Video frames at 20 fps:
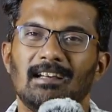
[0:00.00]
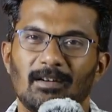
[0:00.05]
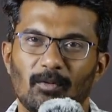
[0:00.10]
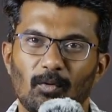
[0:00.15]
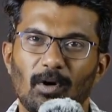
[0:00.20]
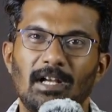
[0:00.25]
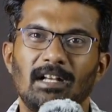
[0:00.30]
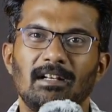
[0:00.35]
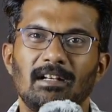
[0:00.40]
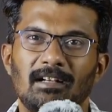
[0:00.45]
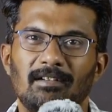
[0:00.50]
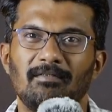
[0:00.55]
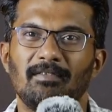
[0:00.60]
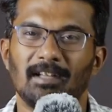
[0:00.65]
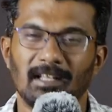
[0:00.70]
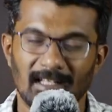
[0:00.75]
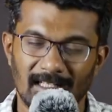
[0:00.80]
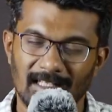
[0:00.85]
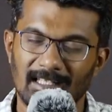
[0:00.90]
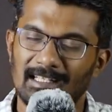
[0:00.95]
Why did
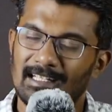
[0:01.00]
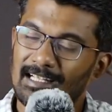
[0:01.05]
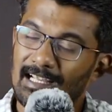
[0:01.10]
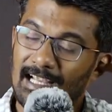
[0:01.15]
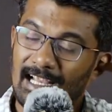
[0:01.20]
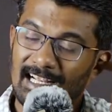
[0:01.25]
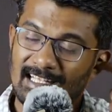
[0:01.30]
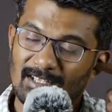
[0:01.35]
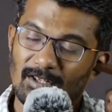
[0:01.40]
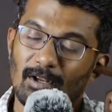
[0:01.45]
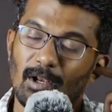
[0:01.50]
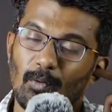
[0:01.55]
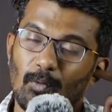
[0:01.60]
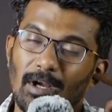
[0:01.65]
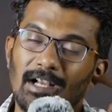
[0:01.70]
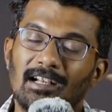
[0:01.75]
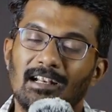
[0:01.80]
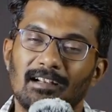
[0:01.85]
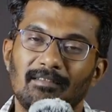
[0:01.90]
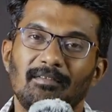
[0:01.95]

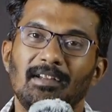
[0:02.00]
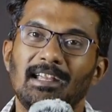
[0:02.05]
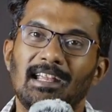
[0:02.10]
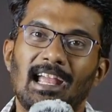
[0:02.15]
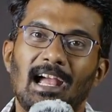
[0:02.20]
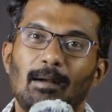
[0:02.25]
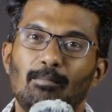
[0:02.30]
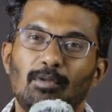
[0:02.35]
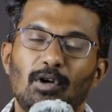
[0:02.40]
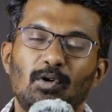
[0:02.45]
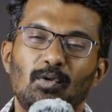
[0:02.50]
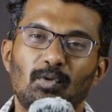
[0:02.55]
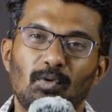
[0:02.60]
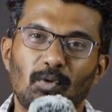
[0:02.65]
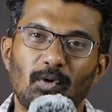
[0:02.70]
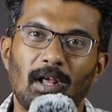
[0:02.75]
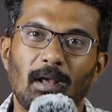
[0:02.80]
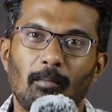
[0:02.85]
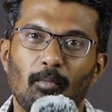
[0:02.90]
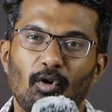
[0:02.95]
we gap down
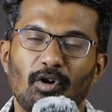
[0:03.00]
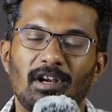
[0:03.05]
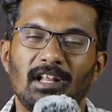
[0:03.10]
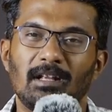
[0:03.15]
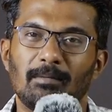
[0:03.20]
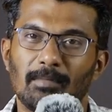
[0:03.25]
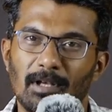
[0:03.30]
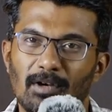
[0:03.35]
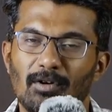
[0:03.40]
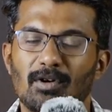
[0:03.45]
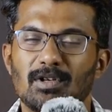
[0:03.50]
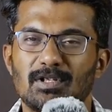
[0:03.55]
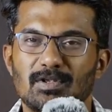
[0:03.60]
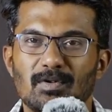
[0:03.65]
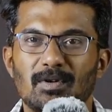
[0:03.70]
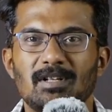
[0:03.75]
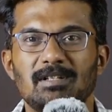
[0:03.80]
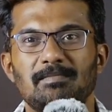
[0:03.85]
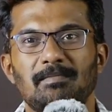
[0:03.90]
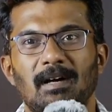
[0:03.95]
today morning? Because
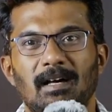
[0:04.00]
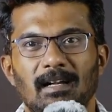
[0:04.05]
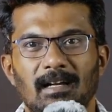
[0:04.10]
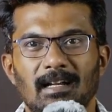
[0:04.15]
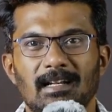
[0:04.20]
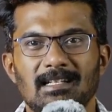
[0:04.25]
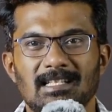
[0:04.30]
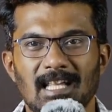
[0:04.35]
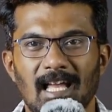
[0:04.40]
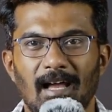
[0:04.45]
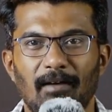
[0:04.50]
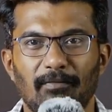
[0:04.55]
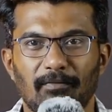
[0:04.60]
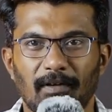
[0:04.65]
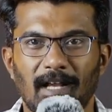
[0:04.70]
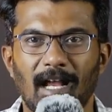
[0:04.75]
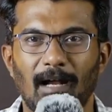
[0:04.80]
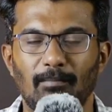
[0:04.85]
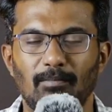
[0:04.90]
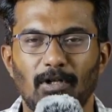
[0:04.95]
US markets have
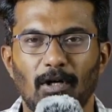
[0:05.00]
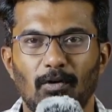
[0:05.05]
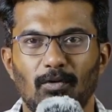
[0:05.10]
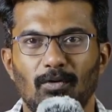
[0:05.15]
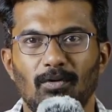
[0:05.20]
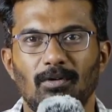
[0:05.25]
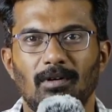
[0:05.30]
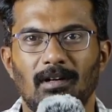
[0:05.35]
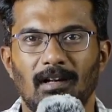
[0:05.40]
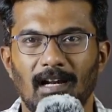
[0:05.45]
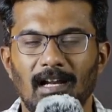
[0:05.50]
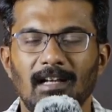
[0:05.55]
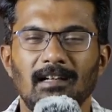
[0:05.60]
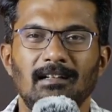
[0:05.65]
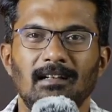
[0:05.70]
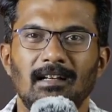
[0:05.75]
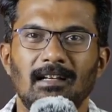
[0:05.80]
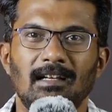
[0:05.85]
gapped down, right?